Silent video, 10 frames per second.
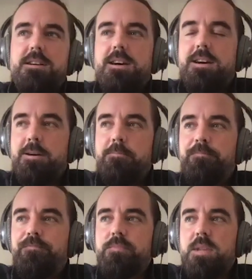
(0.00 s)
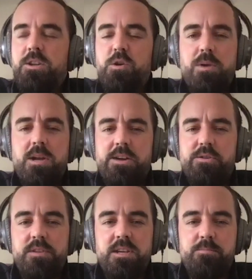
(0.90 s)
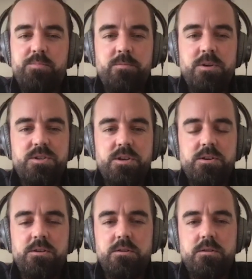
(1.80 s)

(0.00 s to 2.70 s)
And you play there every year, pretty much, don't you?